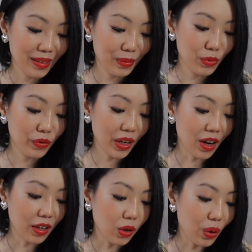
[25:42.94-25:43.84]
Moving
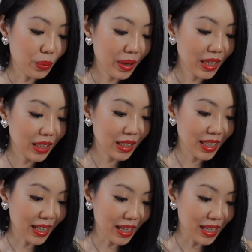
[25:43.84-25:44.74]
on. Oh my
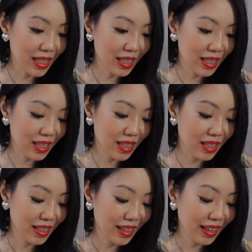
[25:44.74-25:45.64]

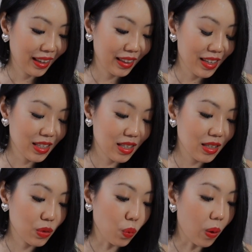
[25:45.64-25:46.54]
goodness. This
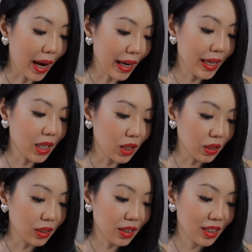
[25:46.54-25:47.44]
is
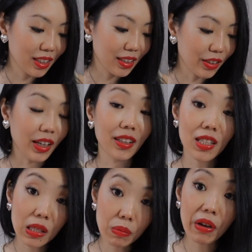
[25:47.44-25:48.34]
wild. Okay,
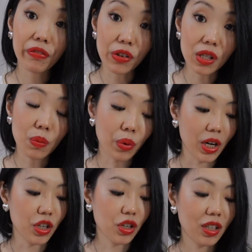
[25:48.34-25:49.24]
this is my first
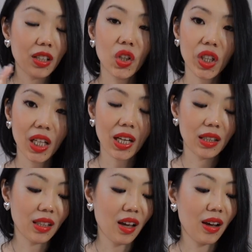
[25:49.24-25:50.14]
impression looking
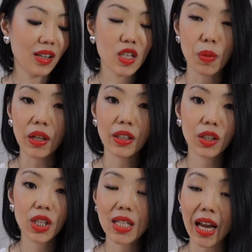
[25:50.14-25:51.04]
at the small leather
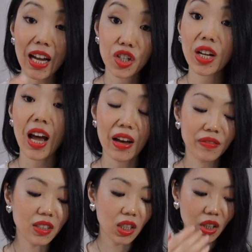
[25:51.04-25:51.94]
goods. I actually
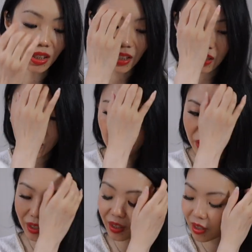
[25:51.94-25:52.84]
haven't looked at the small
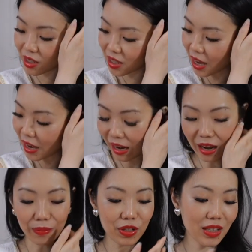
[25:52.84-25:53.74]
leather goods yet, and
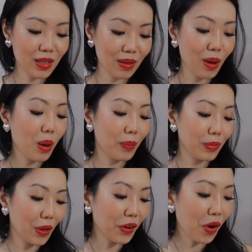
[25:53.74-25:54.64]
I'm just
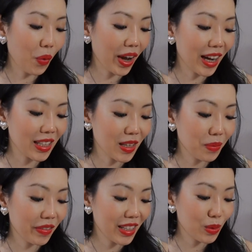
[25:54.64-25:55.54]
blown away at some
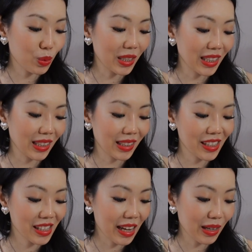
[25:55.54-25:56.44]
of these
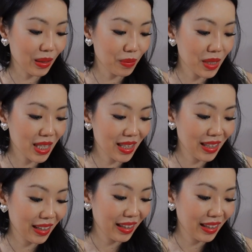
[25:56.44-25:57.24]
ridiculous items.